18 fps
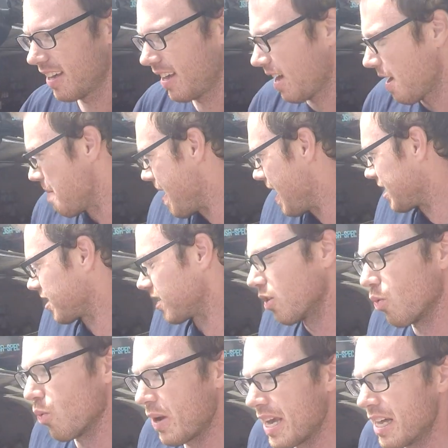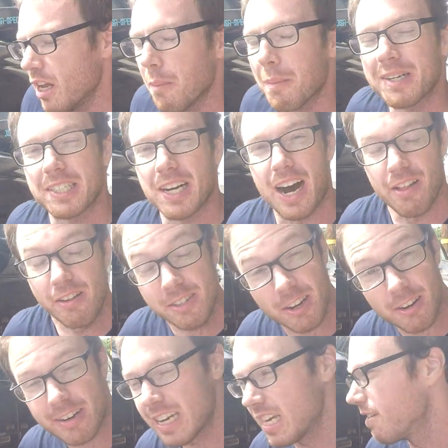Imagine the wheel opens to the other
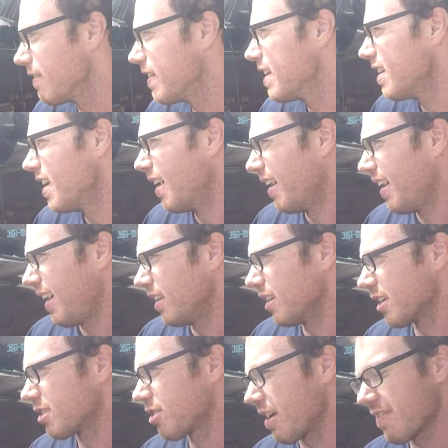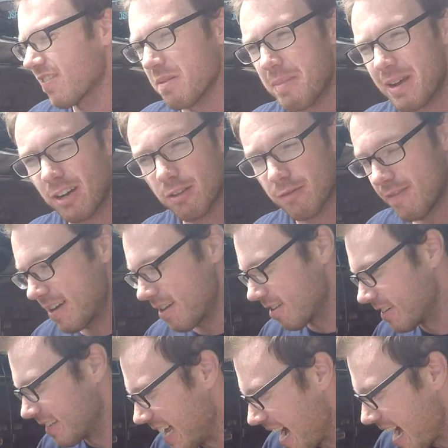side are even, look straight from the middle of the fender
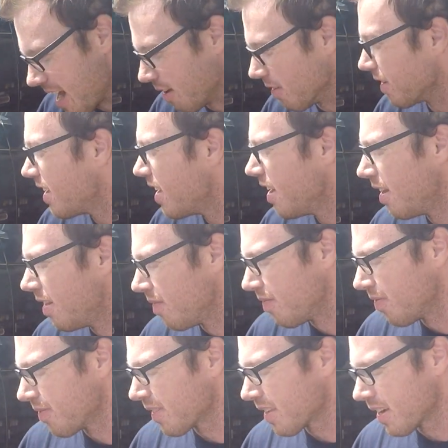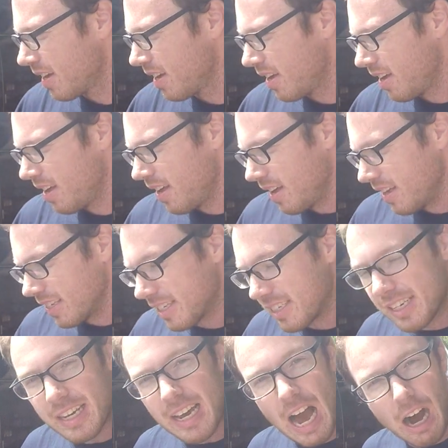down.
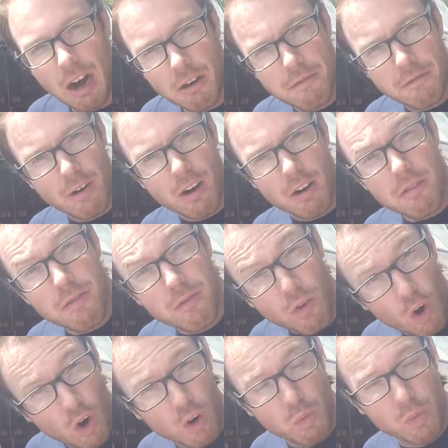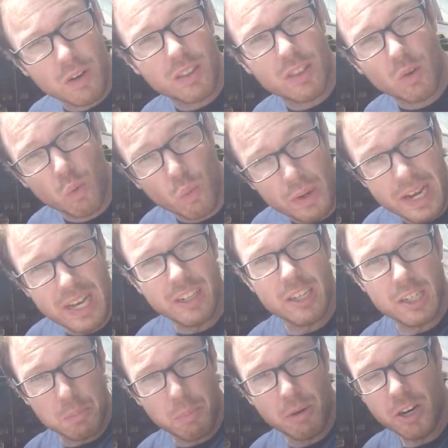See how far forward the wheel
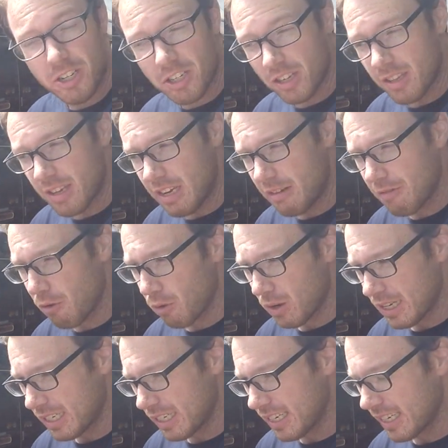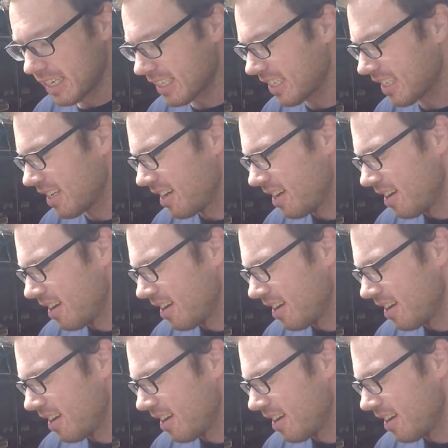is pushed on the E46.